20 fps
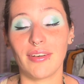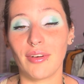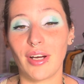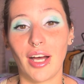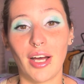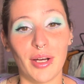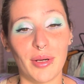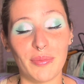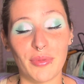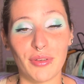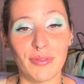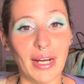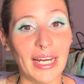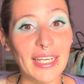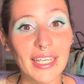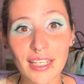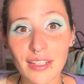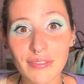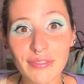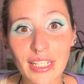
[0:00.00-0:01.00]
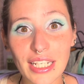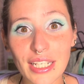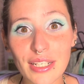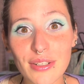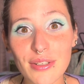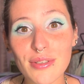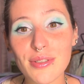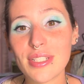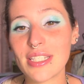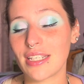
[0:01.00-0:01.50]
ranking
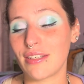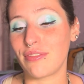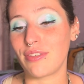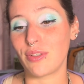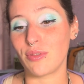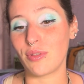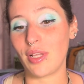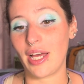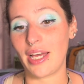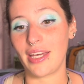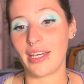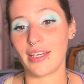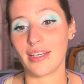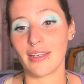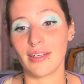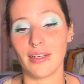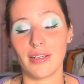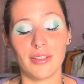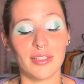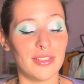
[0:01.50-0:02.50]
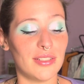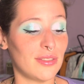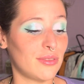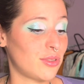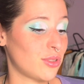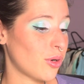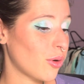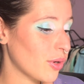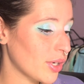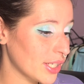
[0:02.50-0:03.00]
videos, if you like
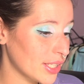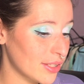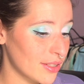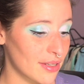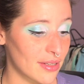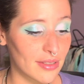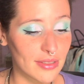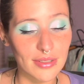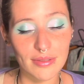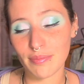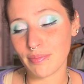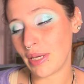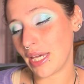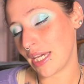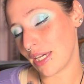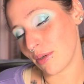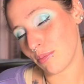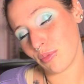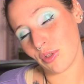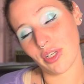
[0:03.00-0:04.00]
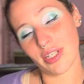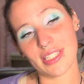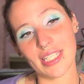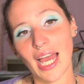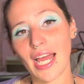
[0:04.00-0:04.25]
tutorials, makeup looks,